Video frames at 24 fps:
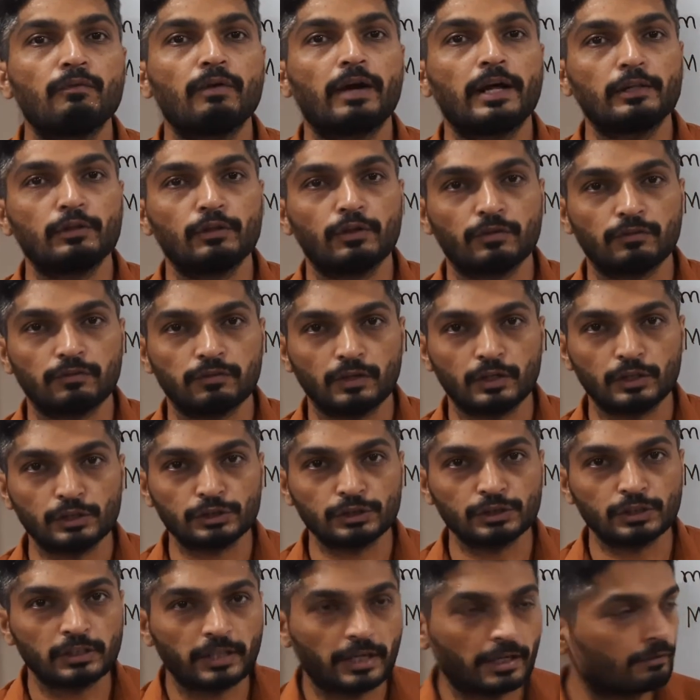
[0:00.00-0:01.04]
value of
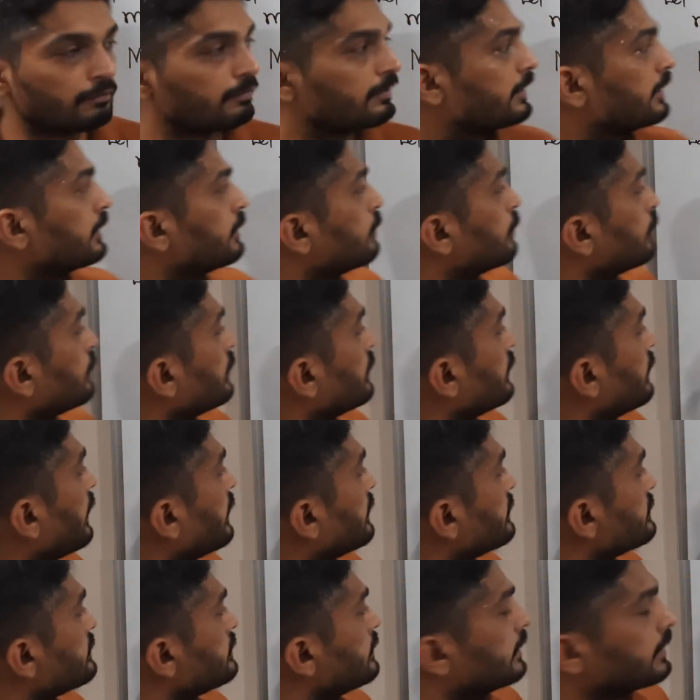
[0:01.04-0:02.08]
function and we denote it
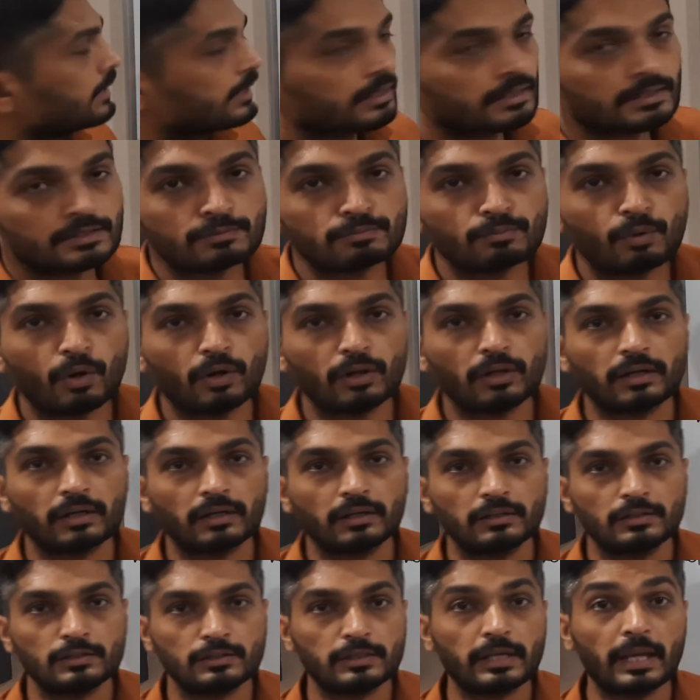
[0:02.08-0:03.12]
as small
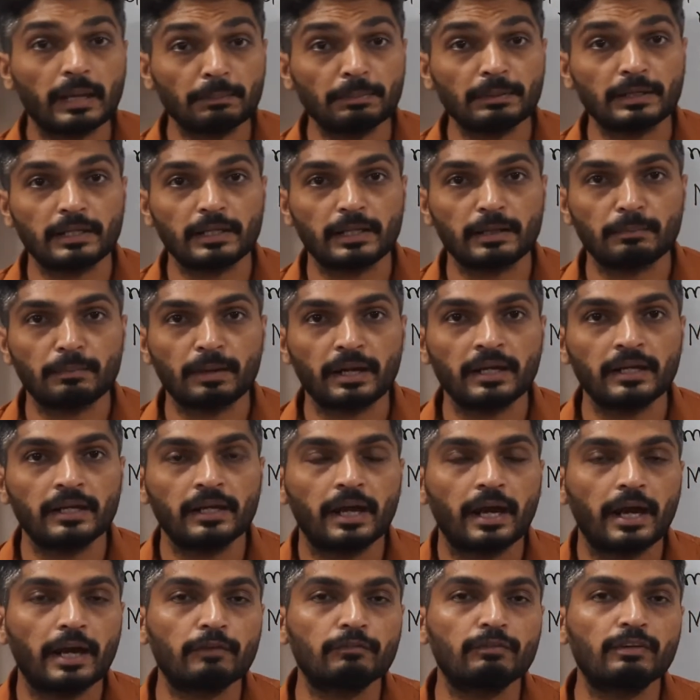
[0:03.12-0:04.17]
uh, capital mi
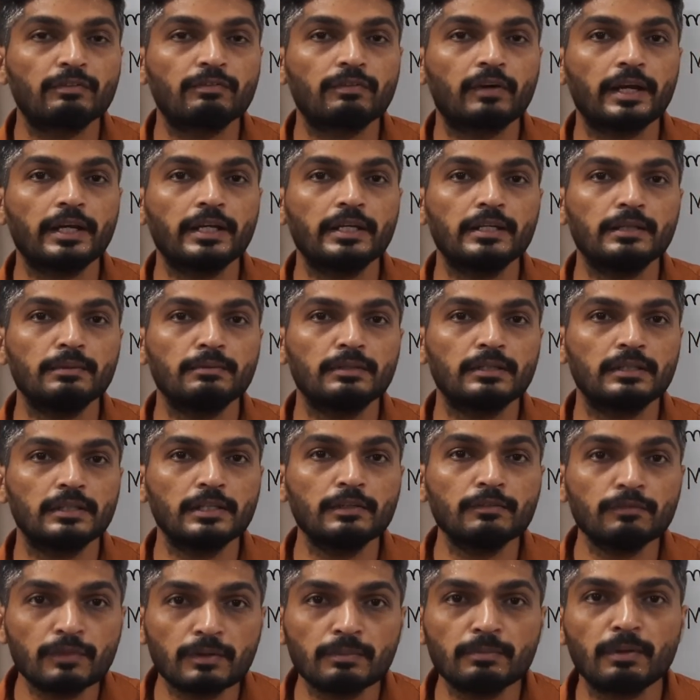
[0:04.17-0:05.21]
and we find the
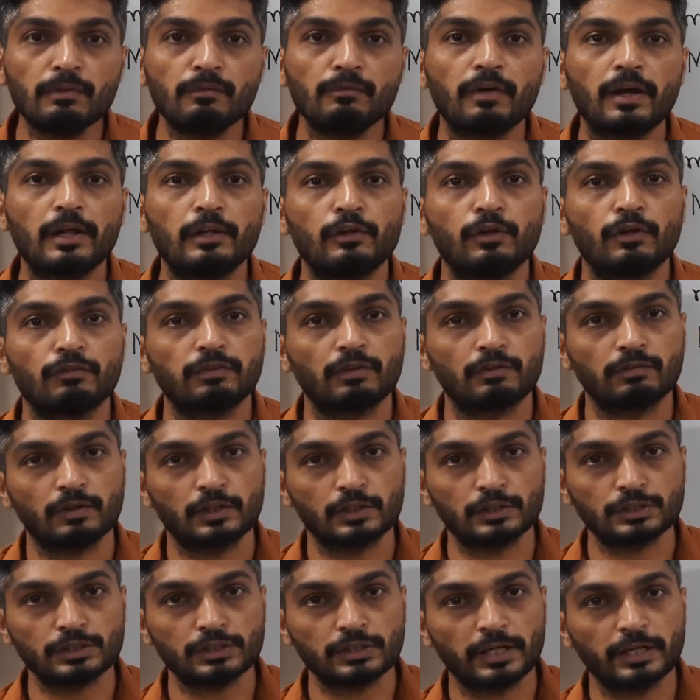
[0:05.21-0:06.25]
infimum value of a
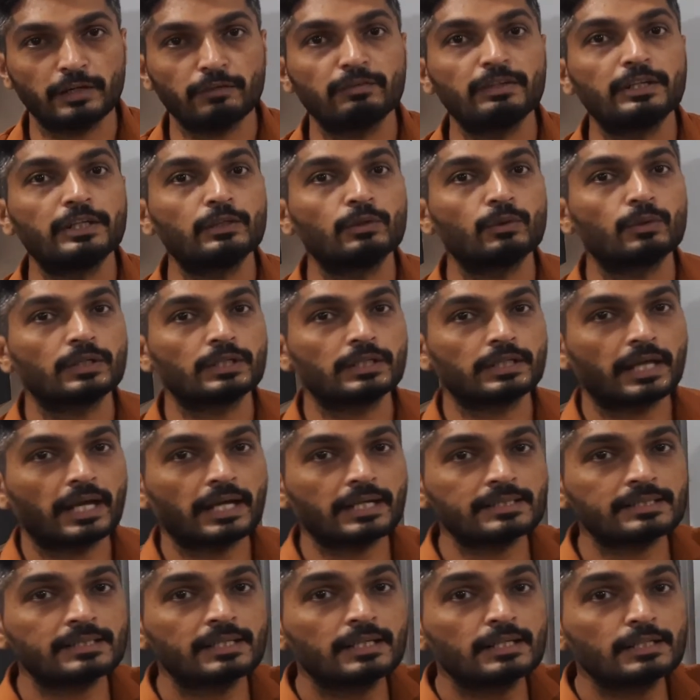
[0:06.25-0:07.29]
function and we denote it
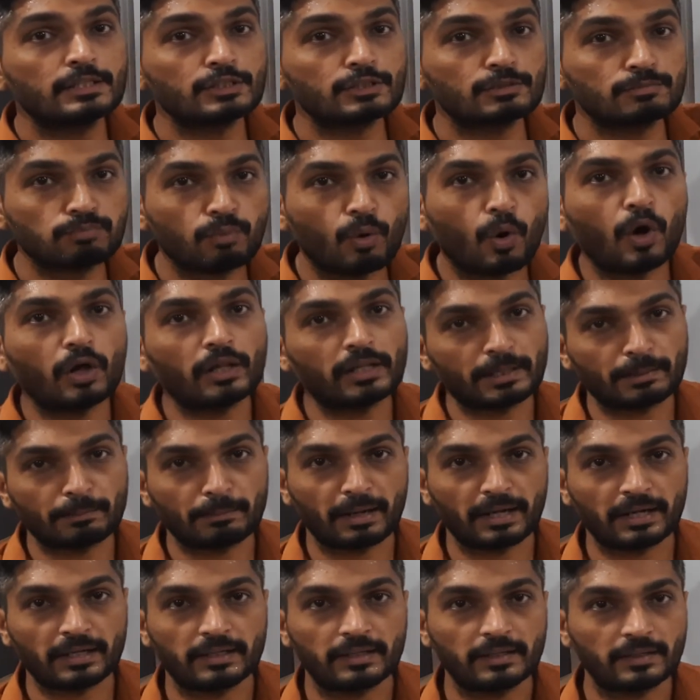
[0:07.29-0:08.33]
as small
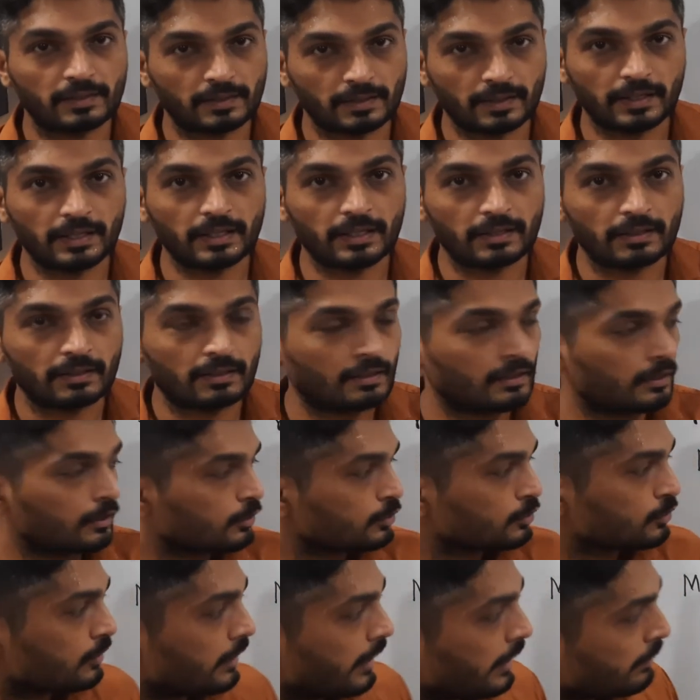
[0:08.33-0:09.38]
mi getting
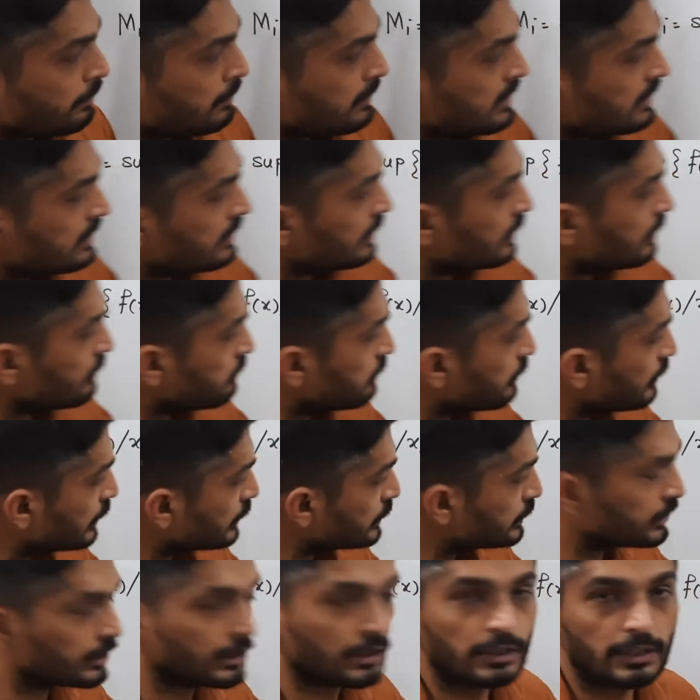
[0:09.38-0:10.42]
so that means in the
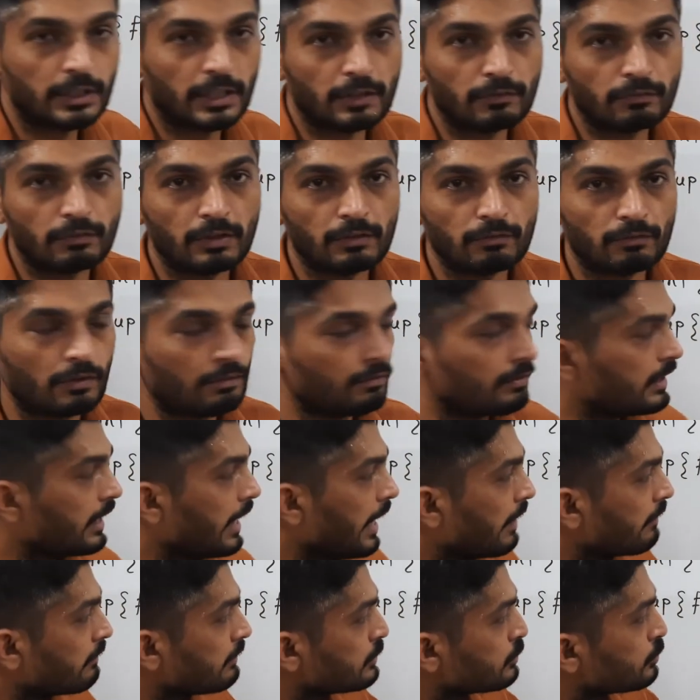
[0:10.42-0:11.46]
first interval we will
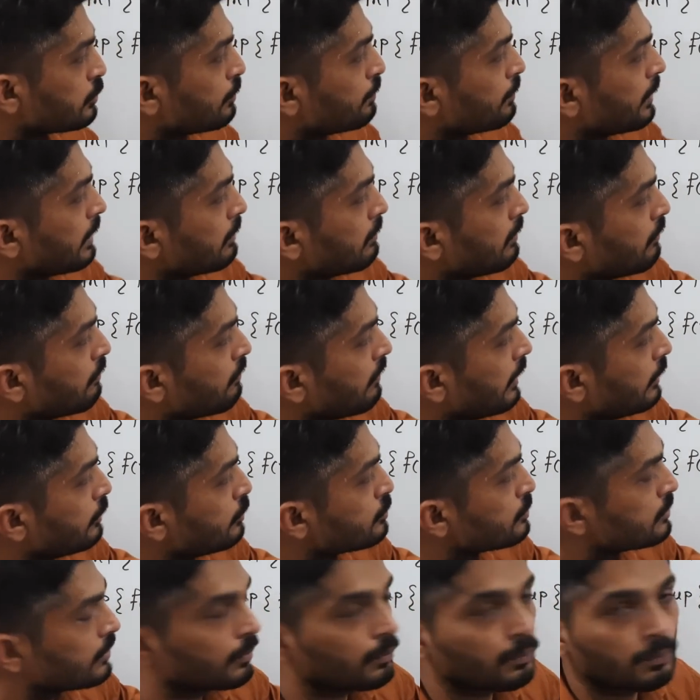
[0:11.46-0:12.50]
have a supremum
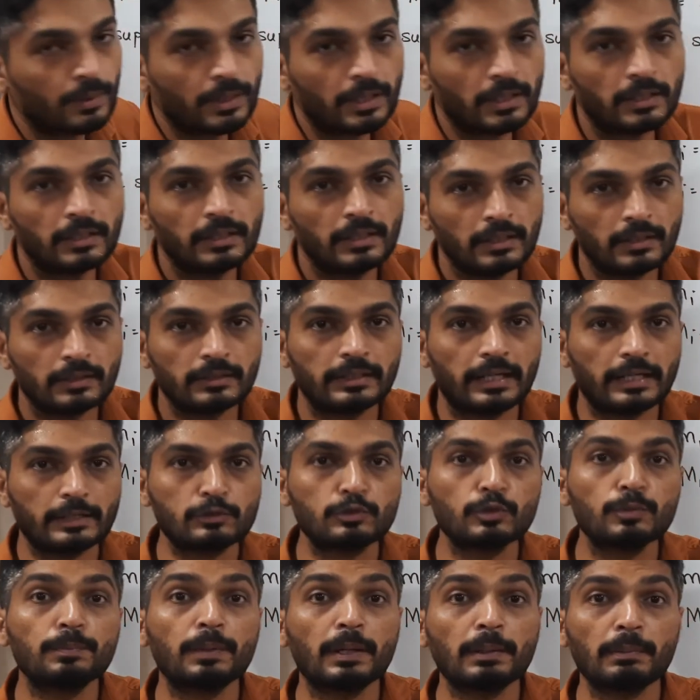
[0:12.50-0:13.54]
value somewhere that
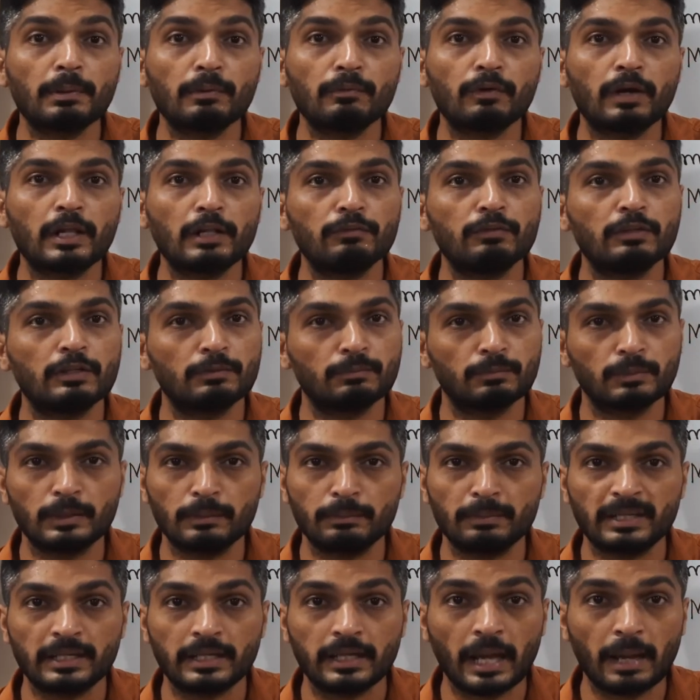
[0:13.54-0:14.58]
supremum value will
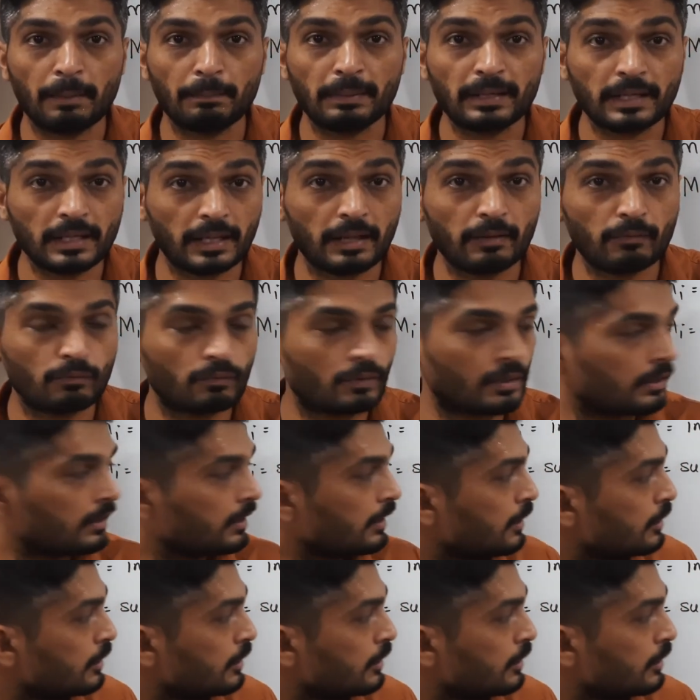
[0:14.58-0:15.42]
be capital m1